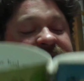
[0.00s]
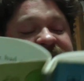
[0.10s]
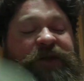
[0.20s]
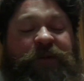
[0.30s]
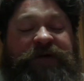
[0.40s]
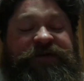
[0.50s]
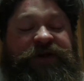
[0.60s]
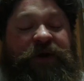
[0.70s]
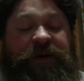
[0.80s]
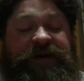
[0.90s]
He wasn't
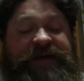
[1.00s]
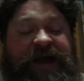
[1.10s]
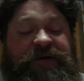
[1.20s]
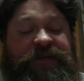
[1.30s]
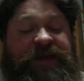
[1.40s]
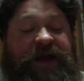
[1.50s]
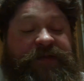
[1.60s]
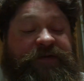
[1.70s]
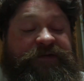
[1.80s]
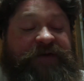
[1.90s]
going down the
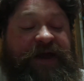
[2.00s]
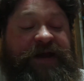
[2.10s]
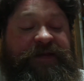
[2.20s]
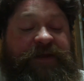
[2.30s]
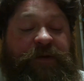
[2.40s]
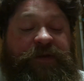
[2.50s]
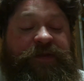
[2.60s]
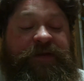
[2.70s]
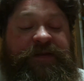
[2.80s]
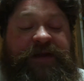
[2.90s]
other side. The only
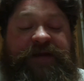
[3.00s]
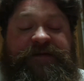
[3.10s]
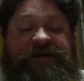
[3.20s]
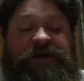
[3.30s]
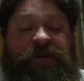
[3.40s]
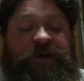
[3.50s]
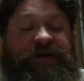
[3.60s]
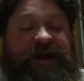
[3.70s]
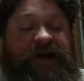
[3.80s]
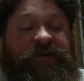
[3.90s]
thing they could see going
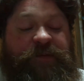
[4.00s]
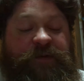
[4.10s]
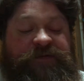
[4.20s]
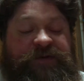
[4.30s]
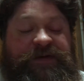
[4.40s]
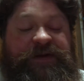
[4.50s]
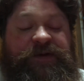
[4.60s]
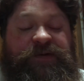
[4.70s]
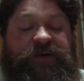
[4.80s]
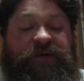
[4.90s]
down was a
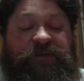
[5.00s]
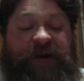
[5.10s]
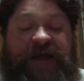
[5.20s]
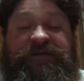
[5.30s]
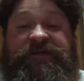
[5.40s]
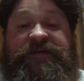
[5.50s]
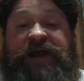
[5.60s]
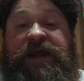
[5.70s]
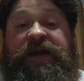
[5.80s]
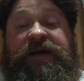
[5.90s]
little grass
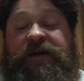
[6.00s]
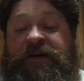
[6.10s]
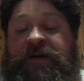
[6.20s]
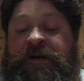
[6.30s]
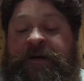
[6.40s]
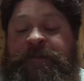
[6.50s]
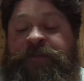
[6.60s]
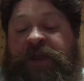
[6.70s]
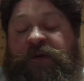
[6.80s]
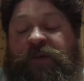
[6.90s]
snake.
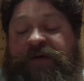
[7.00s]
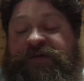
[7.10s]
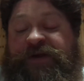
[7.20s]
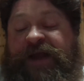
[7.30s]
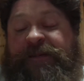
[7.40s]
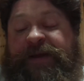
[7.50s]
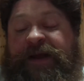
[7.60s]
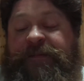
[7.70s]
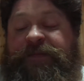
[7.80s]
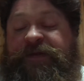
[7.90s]
He wasn't coming
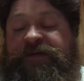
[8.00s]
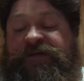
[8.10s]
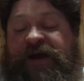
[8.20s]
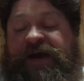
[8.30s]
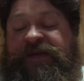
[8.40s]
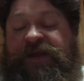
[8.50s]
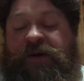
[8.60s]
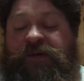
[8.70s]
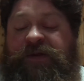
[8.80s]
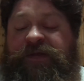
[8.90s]
up this side. The
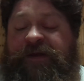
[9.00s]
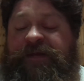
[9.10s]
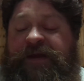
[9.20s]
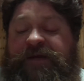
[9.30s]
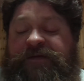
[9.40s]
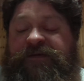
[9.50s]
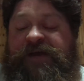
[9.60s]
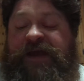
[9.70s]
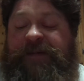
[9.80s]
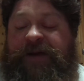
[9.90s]
only thing they could see
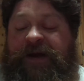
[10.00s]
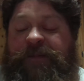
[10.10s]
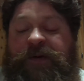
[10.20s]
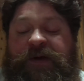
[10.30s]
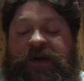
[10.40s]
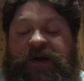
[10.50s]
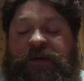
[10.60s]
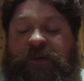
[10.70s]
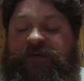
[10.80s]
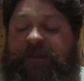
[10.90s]
coming up
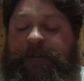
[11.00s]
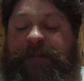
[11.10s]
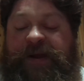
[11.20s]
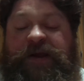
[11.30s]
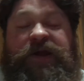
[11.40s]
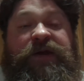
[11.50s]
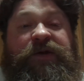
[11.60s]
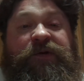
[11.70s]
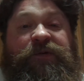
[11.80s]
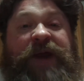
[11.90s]
was a big
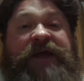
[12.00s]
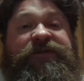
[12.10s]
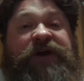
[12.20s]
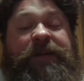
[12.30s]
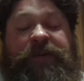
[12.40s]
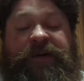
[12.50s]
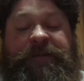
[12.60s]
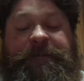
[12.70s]
grasshopper.